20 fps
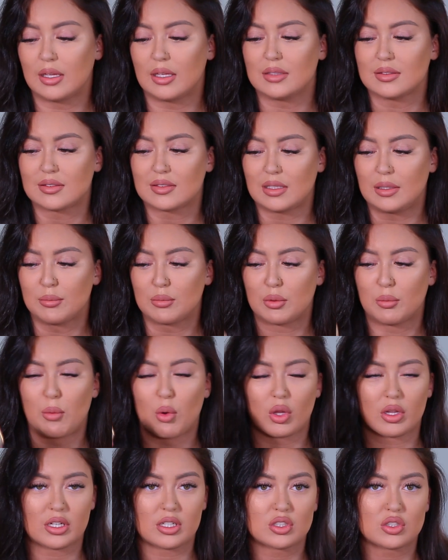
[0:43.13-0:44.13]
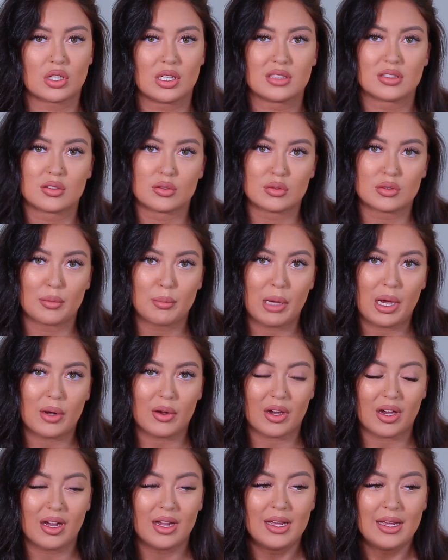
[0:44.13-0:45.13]
It seemed more like a translucent
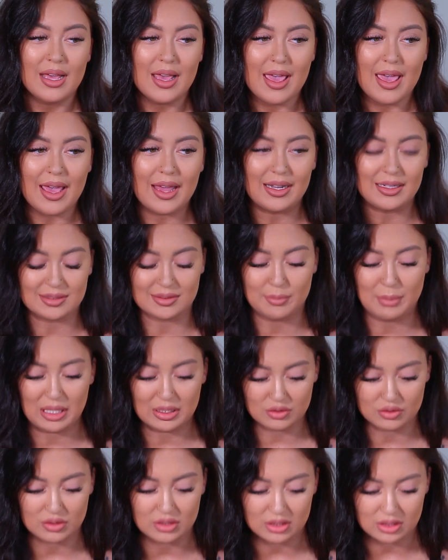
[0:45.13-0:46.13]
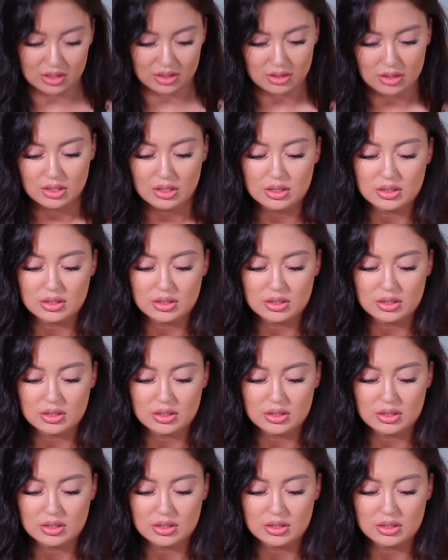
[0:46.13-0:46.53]
powder, and it smells really good.